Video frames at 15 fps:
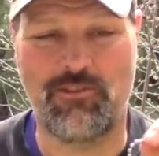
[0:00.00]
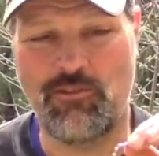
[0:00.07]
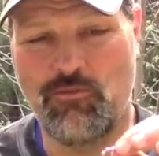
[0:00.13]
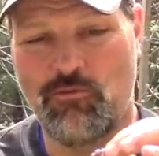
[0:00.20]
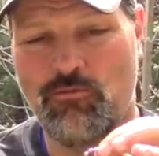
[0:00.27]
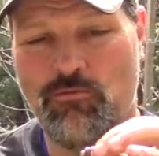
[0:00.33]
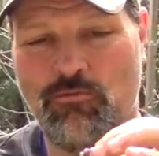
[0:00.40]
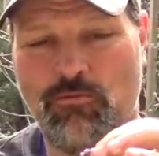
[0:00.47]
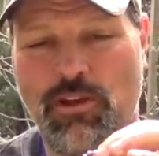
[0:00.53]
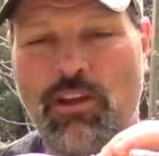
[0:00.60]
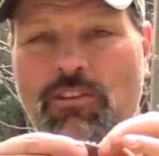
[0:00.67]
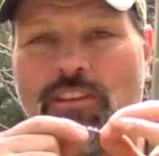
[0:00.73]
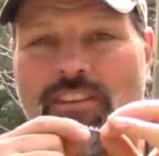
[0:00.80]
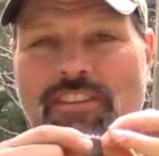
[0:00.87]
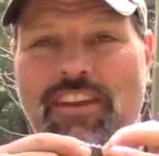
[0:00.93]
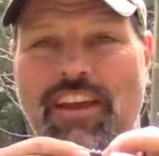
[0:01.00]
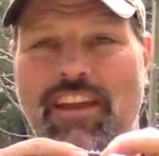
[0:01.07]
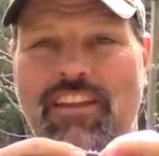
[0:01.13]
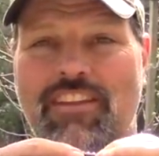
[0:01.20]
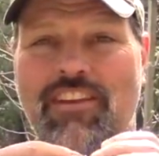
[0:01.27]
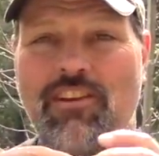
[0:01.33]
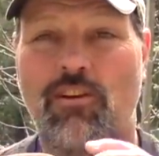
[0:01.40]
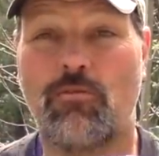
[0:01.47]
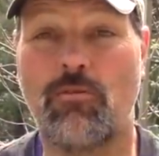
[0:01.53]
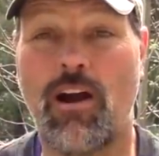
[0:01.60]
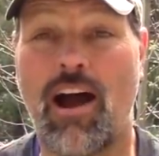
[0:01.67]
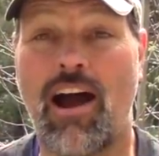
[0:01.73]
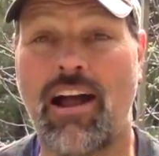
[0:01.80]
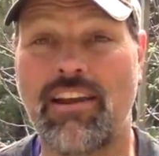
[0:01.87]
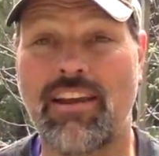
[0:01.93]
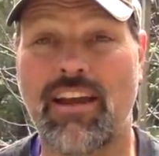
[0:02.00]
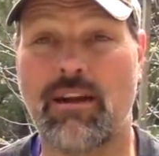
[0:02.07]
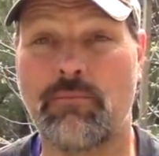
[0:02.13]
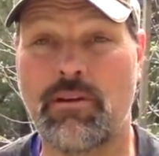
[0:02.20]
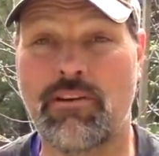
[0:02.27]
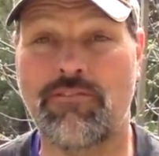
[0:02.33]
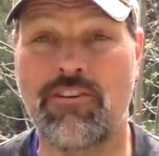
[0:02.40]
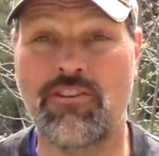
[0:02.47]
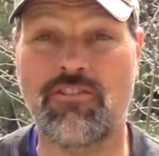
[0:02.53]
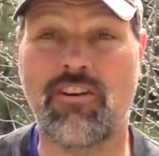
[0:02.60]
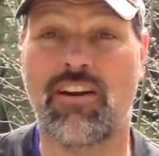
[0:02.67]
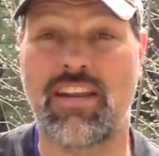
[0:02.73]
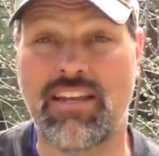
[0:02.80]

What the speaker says: You reel this thing into your rod, you got a big fish on,